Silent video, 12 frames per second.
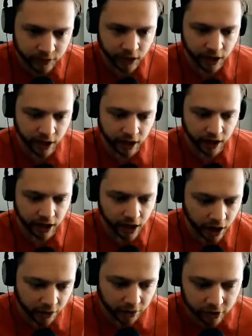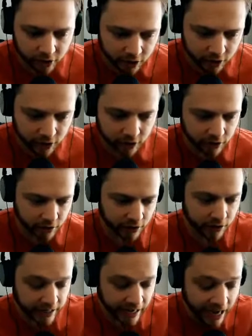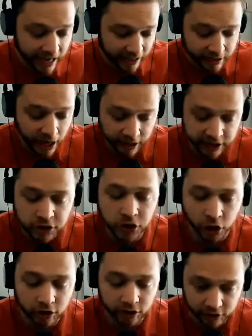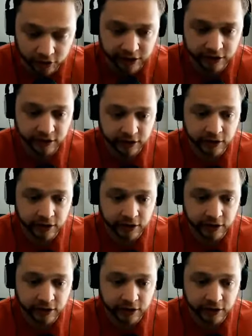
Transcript: uh, other not not internally,